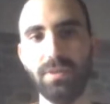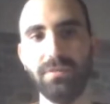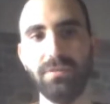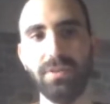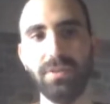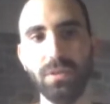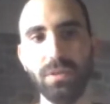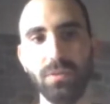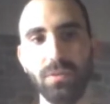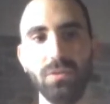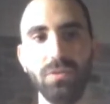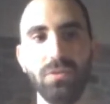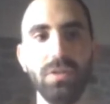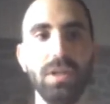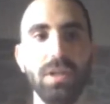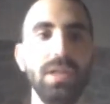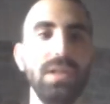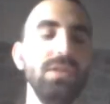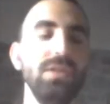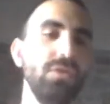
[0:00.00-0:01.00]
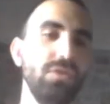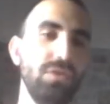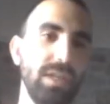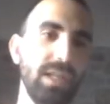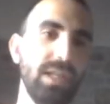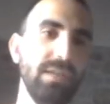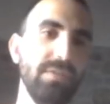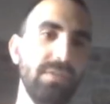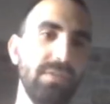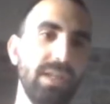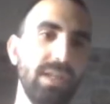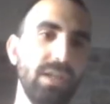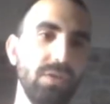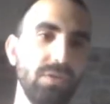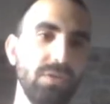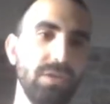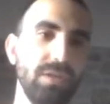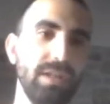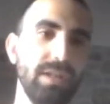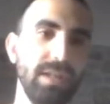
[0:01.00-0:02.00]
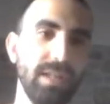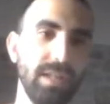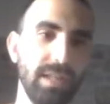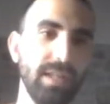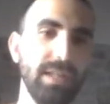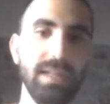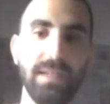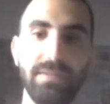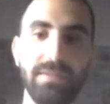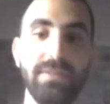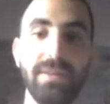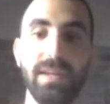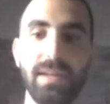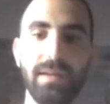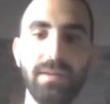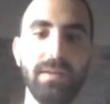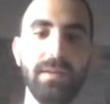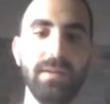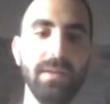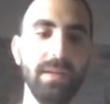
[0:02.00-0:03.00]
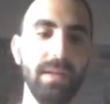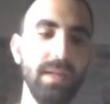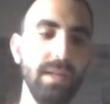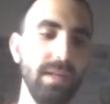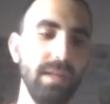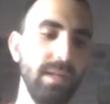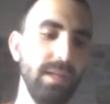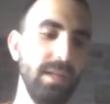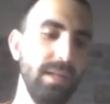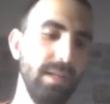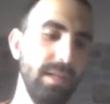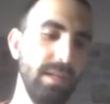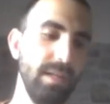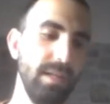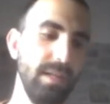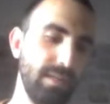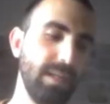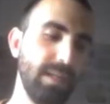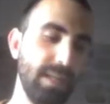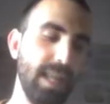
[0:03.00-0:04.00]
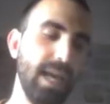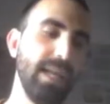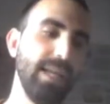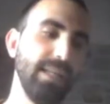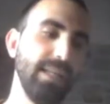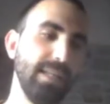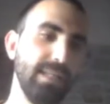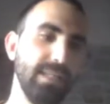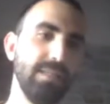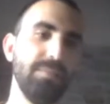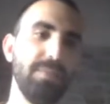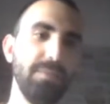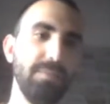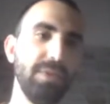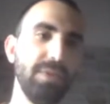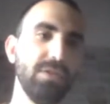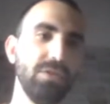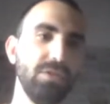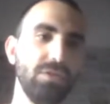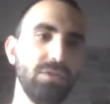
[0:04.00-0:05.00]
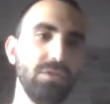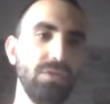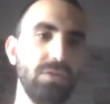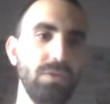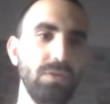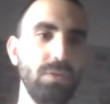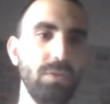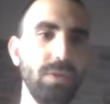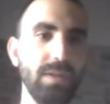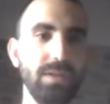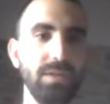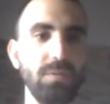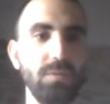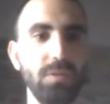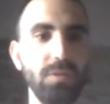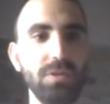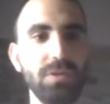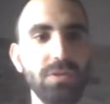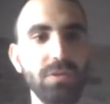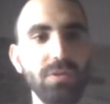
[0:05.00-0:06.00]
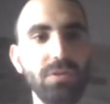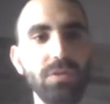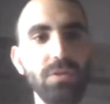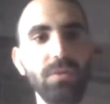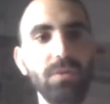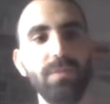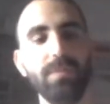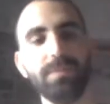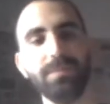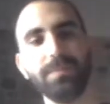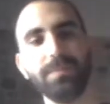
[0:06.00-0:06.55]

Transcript: reviews to check if the client has the permission to do what it wants to do.